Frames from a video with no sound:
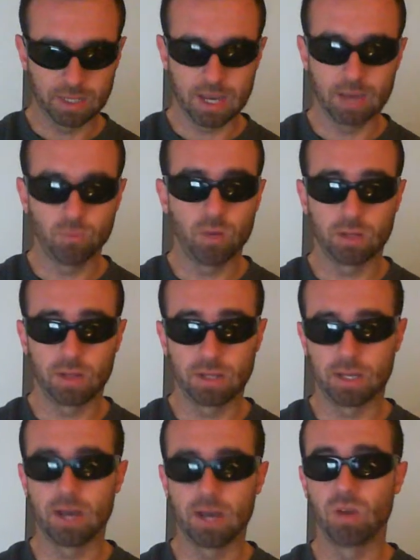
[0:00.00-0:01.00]
cut, one
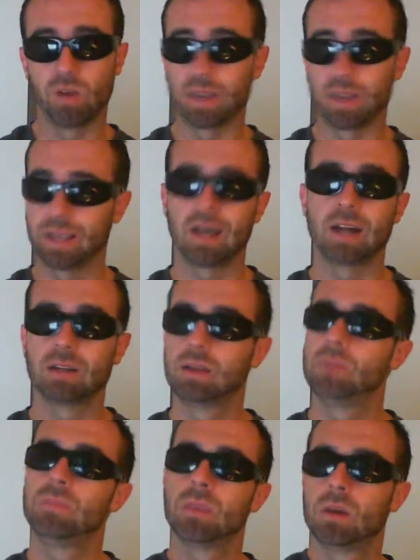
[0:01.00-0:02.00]
line cut, one line cut.
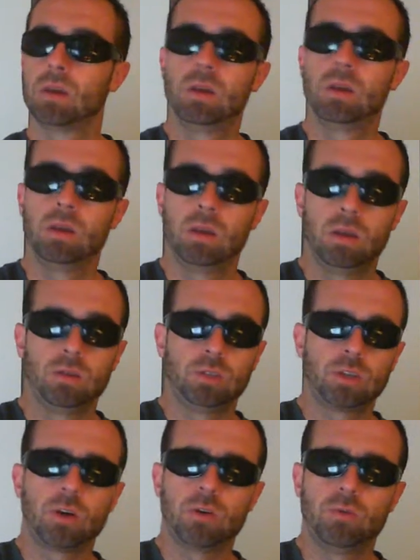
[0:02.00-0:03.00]

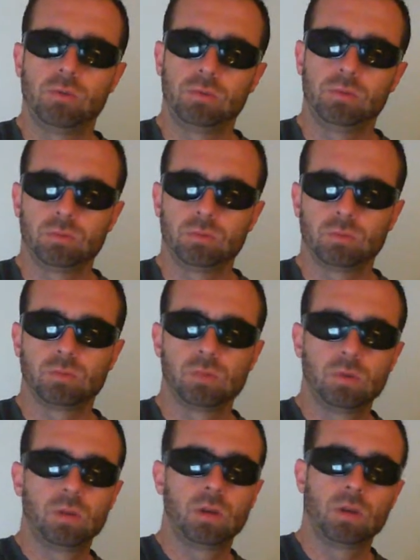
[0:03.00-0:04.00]
So
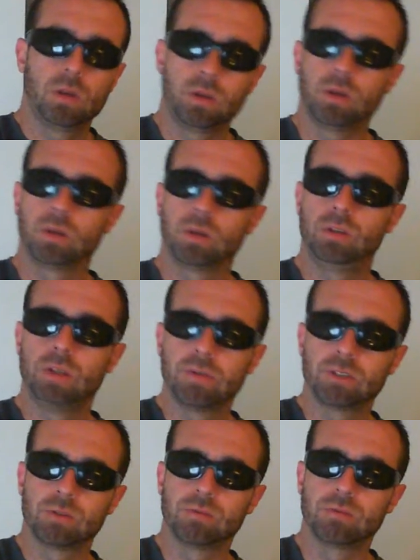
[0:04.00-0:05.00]
you never
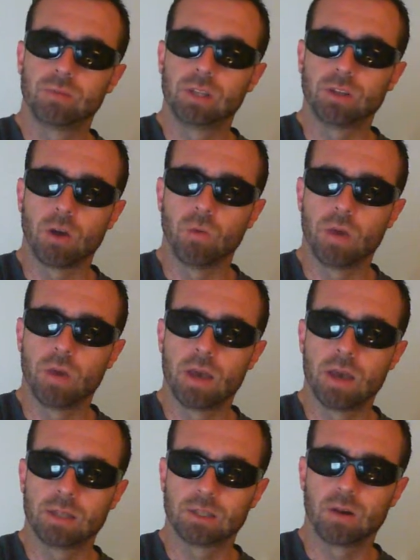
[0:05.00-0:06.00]
sort of really know
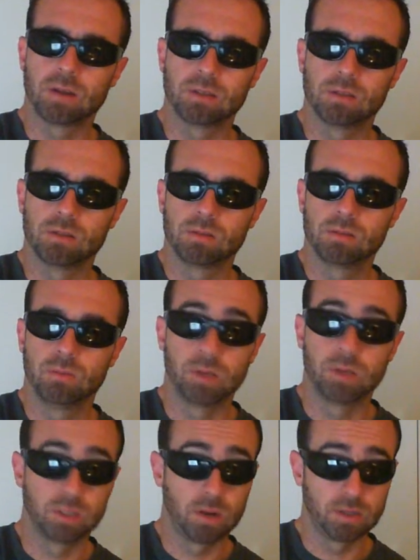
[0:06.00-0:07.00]
where it's going to
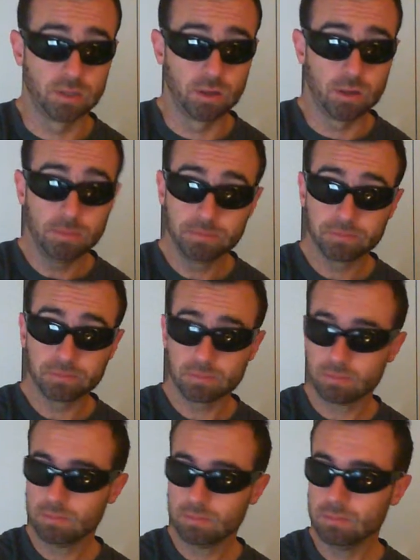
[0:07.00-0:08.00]
go.
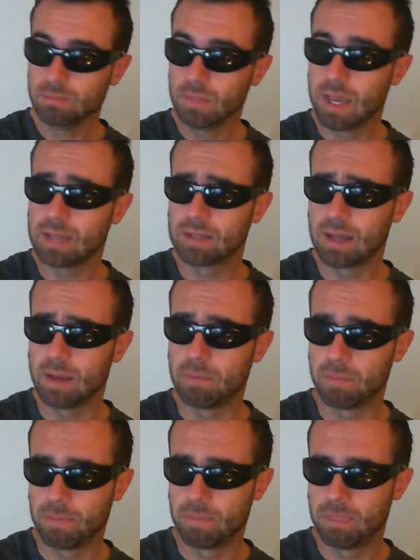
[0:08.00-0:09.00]
And
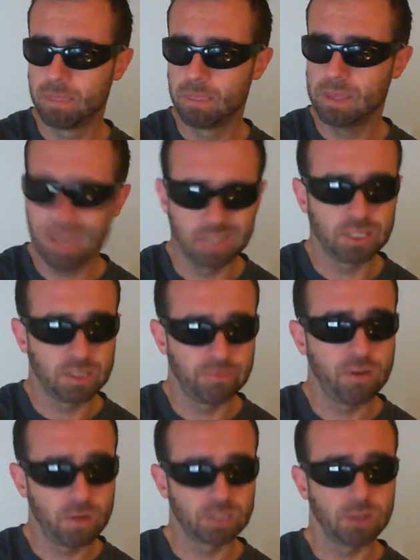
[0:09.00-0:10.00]
it's a
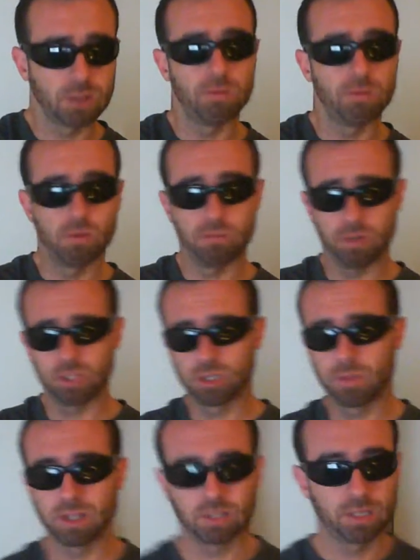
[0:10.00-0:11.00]
very slow burning
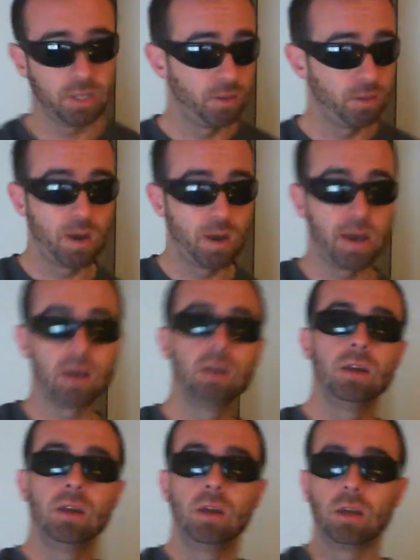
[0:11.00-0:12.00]
show, much like The Wire.
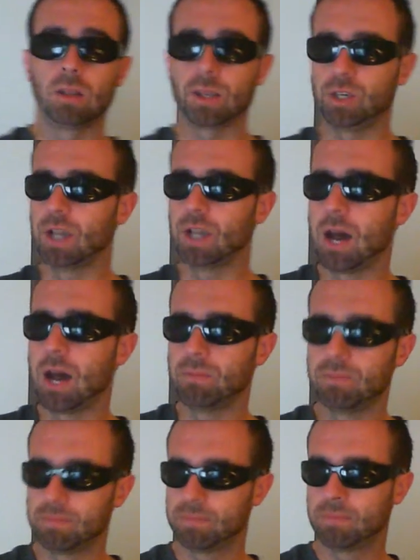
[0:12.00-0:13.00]
Like you
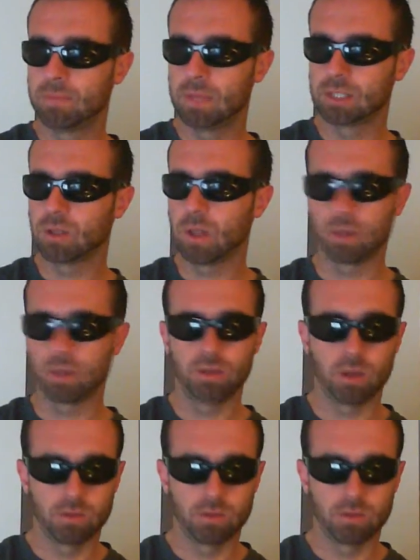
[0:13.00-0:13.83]
can't. It's not like